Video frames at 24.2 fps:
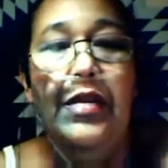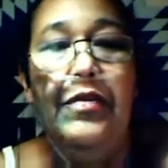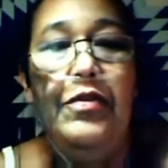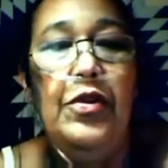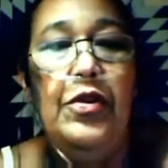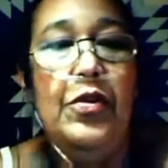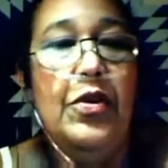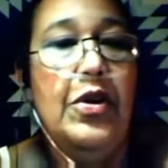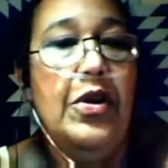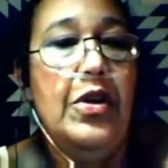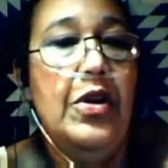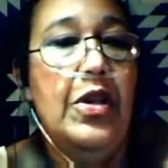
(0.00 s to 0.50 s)

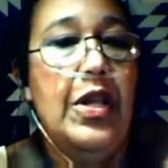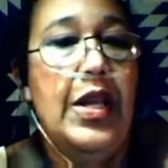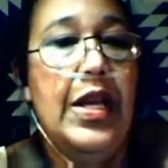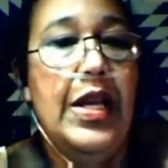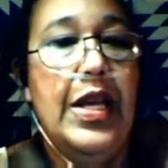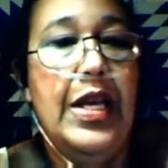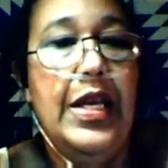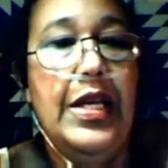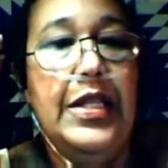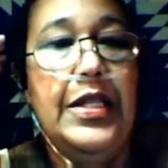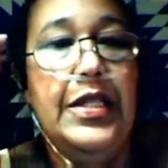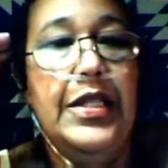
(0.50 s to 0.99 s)

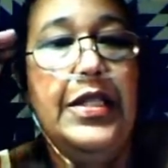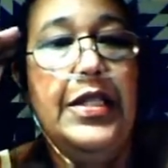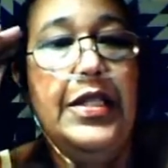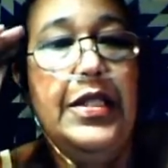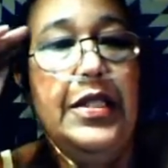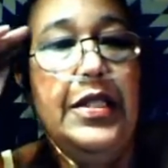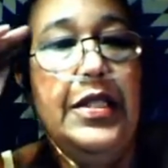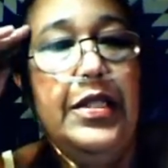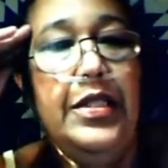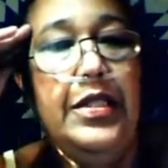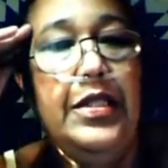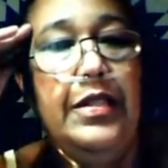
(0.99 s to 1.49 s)
behavioral,
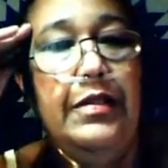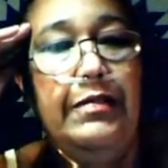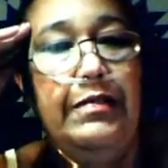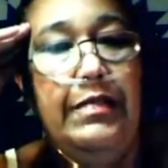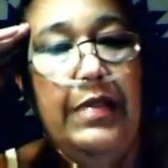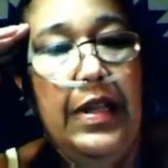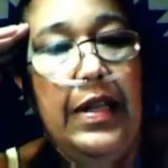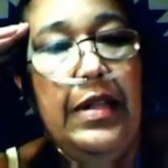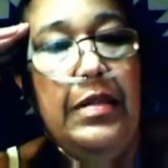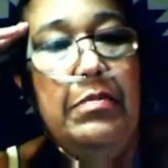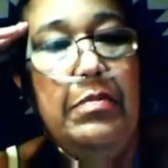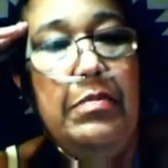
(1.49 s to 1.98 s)
and
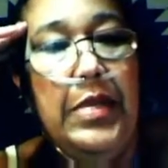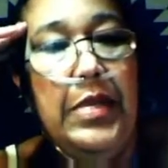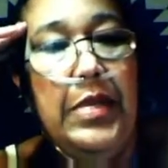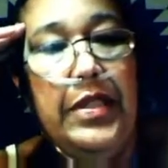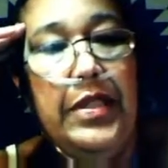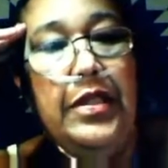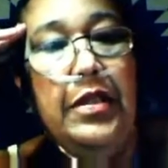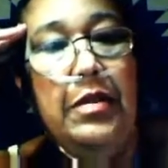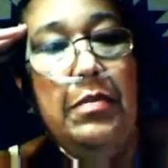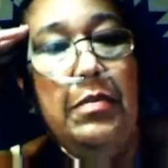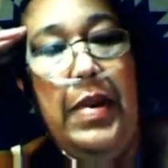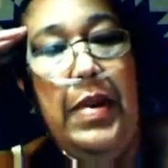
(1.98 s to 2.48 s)

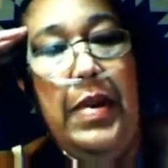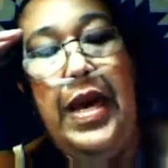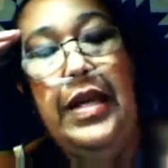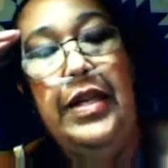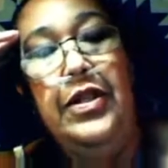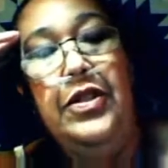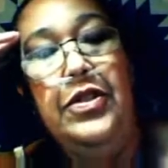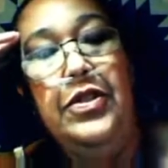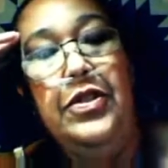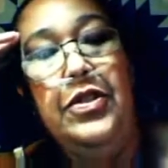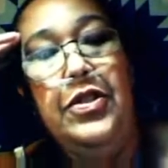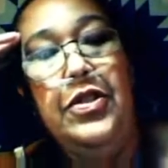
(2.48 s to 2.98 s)
developmental
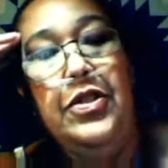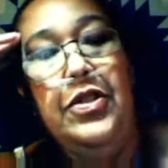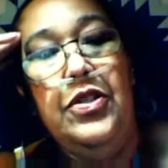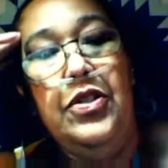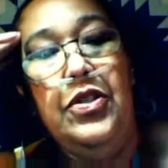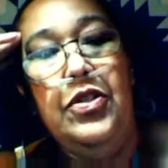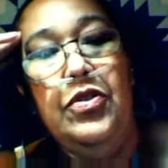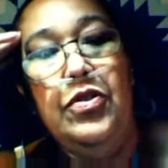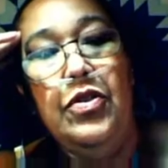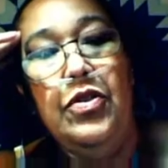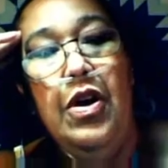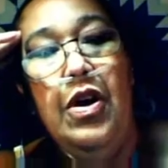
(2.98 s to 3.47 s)

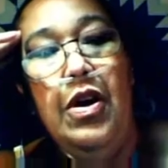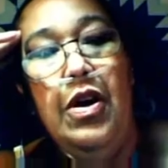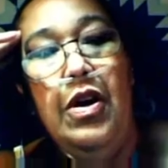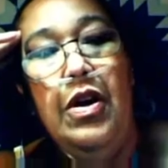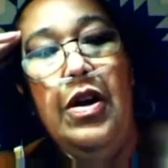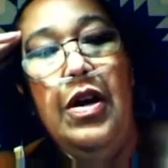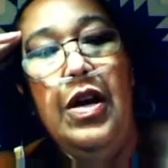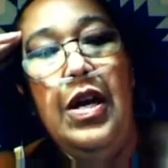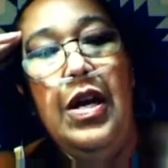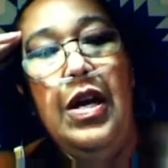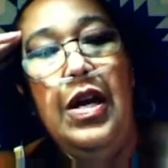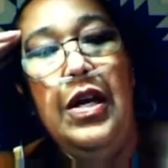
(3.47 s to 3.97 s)
patterns to
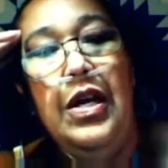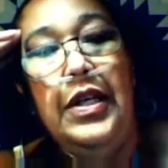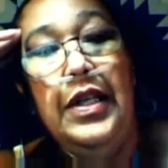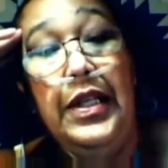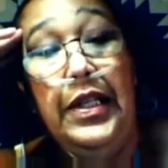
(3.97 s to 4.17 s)
draw